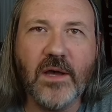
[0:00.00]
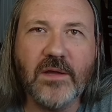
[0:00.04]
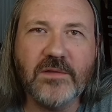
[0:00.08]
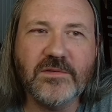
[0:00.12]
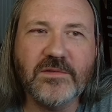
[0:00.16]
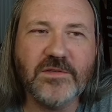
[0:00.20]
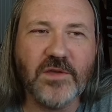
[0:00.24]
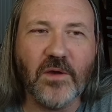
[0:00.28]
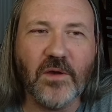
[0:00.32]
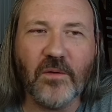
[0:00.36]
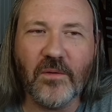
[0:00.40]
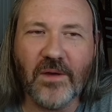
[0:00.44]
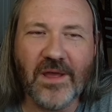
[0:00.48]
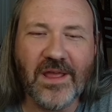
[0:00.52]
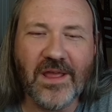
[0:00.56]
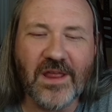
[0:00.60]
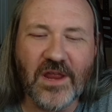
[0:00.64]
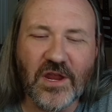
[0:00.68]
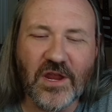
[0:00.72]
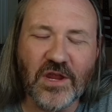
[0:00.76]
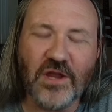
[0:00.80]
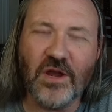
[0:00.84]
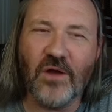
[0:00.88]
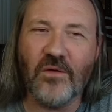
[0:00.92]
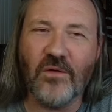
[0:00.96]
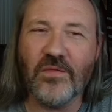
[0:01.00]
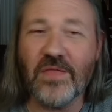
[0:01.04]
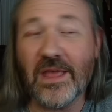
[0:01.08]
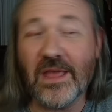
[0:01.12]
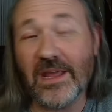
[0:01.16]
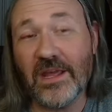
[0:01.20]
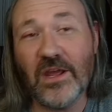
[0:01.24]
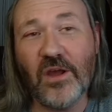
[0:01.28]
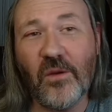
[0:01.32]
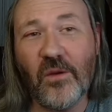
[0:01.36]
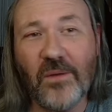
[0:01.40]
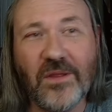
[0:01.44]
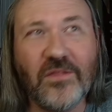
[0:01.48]
So, you know, they
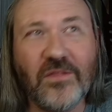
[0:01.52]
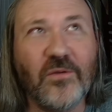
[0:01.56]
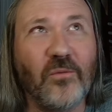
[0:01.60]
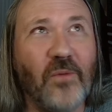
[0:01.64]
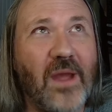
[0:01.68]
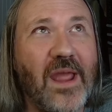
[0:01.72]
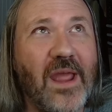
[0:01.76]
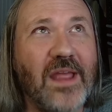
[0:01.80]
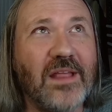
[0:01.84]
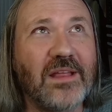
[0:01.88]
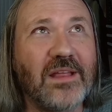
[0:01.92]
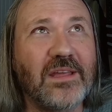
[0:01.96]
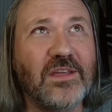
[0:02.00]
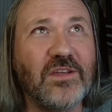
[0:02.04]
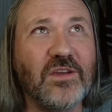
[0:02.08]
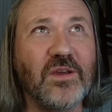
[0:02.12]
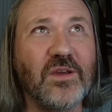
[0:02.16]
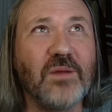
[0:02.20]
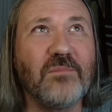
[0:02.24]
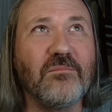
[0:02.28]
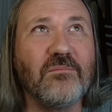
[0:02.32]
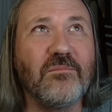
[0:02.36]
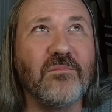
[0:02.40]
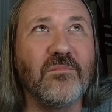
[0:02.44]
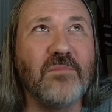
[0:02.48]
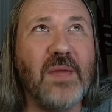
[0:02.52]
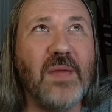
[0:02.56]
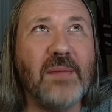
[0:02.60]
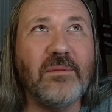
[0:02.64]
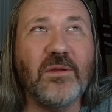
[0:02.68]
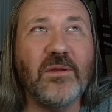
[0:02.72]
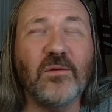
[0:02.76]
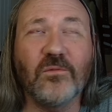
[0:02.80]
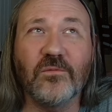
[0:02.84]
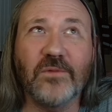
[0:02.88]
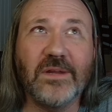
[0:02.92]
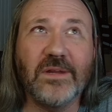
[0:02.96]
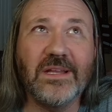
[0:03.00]
can go either way. Like, you could
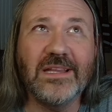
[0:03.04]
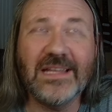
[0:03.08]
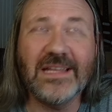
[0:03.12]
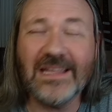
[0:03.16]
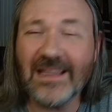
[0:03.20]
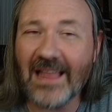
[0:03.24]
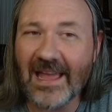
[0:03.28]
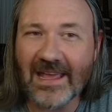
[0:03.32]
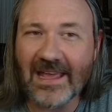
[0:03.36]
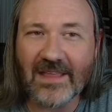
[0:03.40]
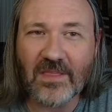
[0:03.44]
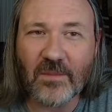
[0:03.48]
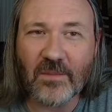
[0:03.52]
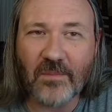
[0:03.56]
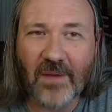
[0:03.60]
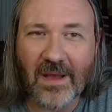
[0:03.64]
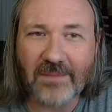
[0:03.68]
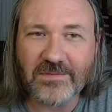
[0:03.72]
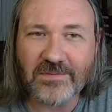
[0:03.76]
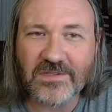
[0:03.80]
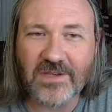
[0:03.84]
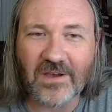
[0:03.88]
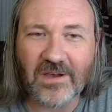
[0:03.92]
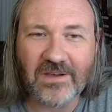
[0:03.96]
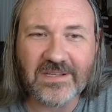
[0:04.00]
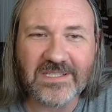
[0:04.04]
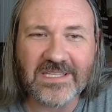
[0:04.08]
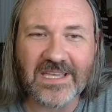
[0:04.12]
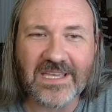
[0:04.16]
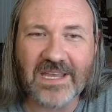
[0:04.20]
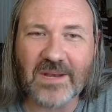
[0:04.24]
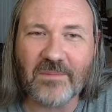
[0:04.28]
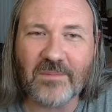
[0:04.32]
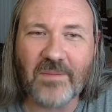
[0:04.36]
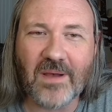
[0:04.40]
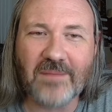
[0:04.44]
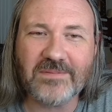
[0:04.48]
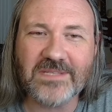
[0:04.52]
maybe really like the pop songs
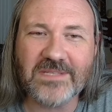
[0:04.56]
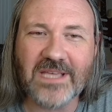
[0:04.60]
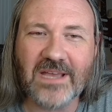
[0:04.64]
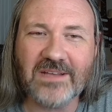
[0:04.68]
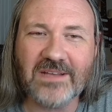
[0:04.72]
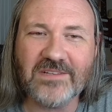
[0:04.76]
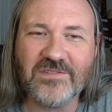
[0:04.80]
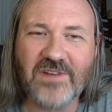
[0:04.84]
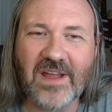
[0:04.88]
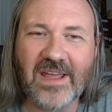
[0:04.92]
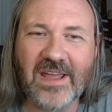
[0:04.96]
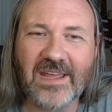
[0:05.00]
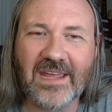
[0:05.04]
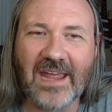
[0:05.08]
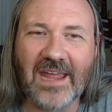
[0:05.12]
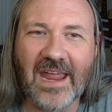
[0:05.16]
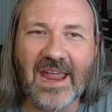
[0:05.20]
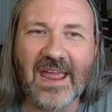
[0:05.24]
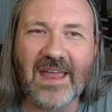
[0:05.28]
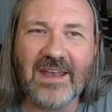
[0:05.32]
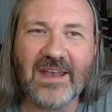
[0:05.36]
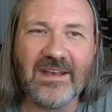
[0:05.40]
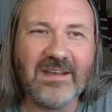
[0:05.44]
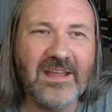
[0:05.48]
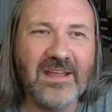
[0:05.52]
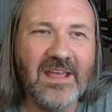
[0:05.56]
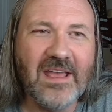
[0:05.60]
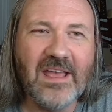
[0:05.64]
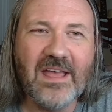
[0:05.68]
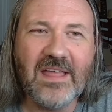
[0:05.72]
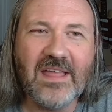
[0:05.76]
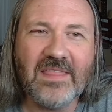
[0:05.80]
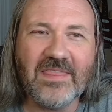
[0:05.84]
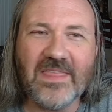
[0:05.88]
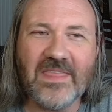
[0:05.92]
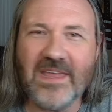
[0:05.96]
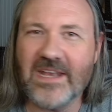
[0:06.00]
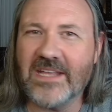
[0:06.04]
in a pop soundtrack, and
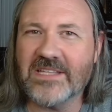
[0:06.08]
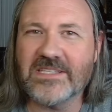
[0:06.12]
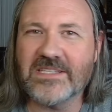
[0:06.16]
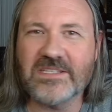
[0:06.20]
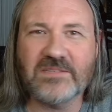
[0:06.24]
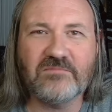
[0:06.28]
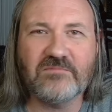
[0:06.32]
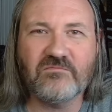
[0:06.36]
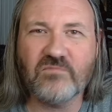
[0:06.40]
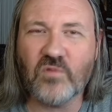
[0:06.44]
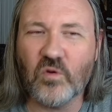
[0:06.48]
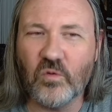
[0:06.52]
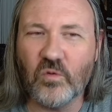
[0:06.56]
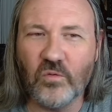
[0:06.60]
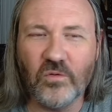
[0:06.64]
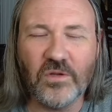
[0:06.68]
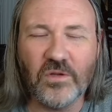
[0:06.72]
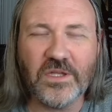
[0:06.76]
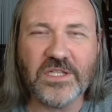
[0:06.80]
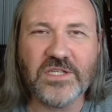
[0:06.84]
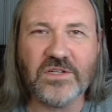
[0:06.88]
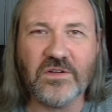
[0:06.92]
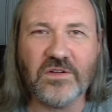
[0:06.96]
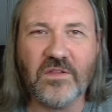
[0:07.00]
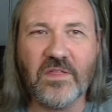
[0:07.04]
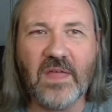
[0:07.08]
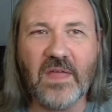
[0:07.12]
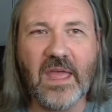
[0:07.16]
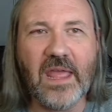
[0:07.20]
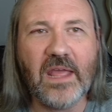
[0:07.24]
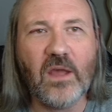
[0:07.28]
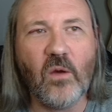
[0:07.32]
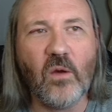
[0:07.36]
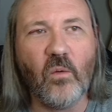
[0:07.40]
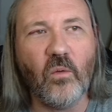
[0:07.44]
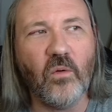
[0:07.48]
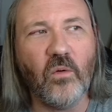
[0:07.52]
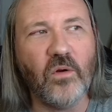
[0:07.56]
then it's cool, it's your
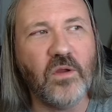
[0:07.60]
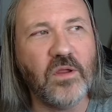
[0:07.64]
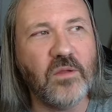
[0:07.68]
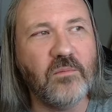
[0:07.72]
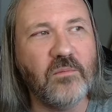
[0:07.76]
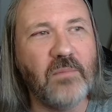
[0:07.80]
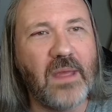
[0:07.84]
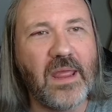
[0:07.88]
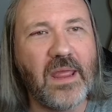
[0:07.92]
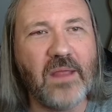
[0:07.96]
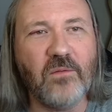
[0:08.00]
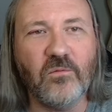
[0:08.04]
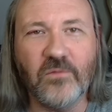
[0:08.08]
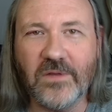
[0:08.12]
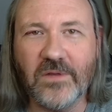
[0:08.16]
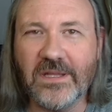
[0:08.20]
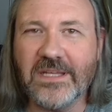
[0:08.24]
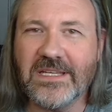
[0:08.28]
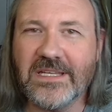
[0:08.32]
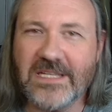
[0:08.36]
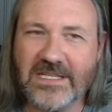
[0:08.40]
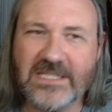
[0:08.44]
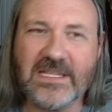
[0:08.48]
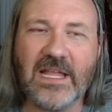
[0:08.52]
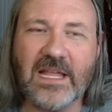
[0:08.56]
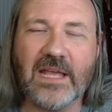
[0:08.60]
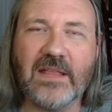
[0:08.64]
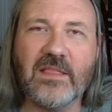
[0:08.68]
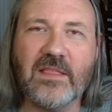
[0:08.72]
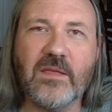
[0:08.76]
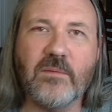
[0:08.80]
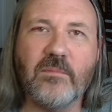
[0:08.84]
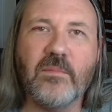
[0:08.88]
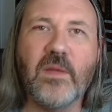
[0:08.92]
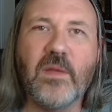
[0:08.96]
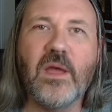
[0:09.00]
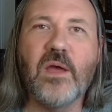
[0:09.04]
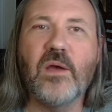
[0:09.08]
thing, or you may really dislike
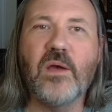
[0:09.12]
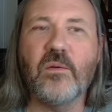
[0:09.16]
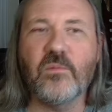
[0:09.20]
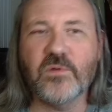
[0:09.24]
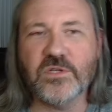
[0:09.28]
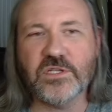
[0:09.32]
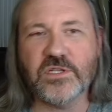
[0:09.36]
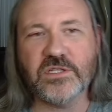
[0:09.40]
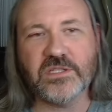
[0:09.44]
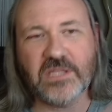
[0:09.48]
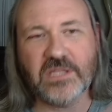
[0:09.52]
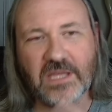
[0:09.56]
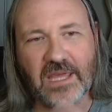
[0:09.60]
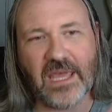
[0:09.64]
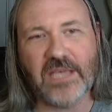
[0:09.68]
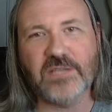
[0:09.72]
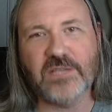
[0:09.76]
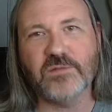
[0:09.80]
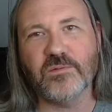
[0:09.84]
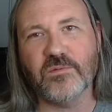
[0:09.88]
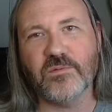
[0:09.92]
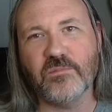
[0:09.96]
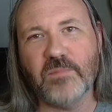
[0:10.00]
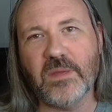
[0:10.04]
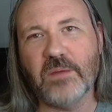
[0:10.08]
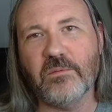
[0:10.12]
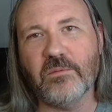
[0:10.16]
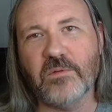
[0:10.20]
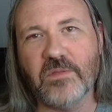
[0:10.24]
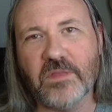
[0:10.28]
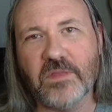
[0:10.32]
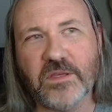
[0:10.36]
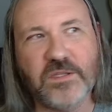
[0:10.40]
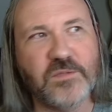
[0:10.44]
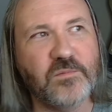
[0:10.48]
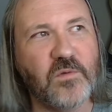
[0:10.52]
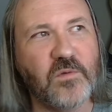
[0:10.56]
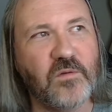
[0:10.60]
them, which is the case with me with
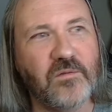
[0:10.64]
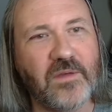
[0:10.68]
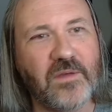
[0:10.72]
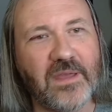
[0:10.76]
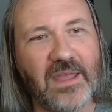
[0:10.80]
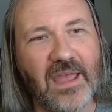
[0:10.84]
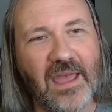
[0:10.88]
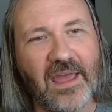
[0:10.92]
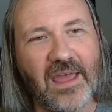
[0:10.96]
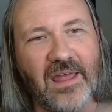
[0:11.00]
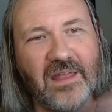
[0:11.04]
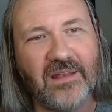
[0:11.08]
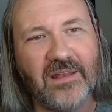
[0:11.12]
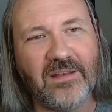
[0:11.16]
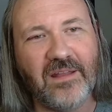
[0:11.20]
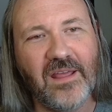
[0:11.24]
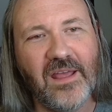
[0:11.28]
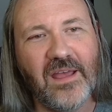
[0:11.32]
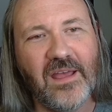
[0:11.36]
this movie, and